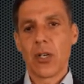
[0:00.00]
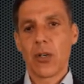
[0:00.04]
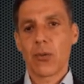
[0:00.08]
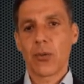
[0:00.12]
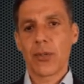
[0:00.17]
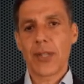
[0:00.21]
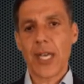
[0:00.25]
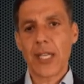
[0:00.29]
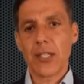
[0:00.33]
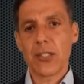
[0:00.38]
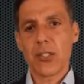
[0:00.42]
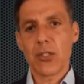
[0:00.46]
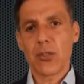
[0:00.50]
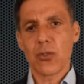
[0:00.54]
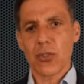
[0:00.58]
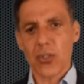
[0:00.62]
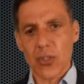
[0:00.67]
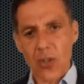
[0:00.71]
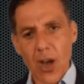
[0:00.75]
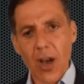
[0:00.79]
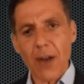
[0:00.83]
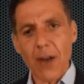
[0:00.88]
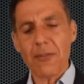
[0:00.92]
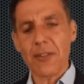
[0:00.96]
well, then you
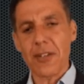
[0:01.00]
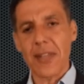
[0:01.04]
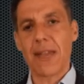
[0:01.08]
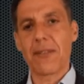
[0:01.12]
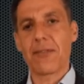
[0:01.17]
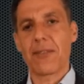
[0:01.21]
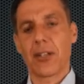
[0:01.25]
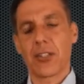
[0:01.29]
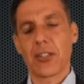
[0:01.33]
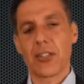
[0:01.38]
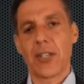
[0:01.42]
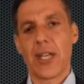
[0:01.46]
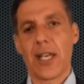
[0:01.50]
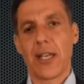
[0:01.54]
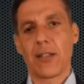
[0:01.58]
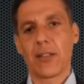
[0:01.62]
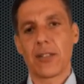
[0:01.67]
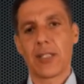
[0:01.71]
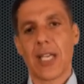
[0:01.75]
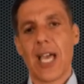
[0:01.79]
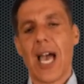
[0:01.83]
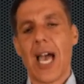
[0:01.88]
should offer that functionality.